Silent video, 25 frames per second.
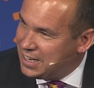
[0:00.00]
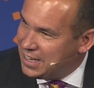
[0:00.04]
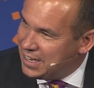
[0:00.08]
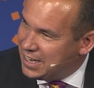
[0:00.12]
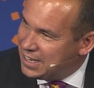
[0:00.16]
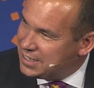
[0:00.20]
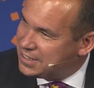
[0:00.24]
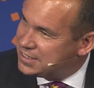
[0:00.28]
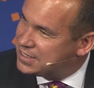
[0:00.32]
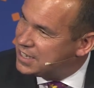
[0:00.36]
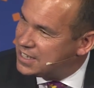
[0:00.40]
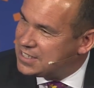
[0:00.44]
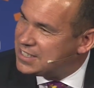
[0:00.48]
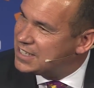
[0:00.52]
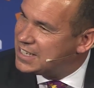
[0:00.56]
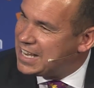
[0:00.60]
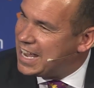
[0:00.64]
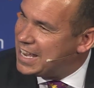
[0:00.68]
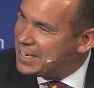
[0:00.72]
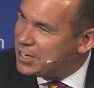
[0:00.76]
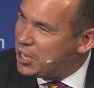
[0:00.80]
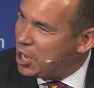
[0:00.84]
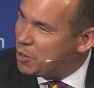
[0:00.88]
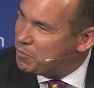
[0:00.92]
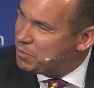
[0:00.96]
it doesn't
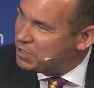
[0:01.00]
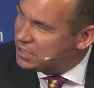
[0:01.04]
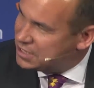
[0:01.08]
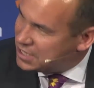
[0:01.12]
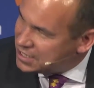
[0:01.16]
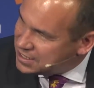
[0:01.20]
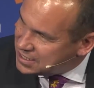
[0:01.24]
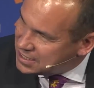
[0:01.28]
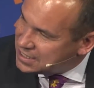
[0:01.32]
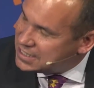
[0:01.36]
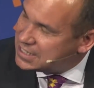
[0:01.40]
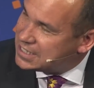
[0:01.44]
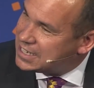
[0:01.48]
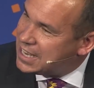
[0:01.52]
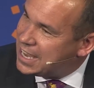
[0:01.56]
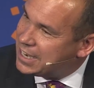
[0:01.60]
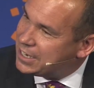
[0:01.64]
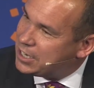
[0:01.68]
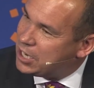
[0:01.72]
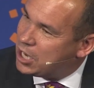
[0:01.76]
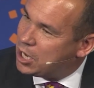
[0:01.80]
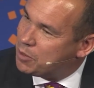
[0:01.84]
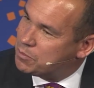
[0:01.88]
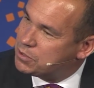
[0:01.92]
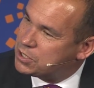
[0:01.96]
add up, it doesn't
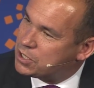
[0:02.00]
stack up.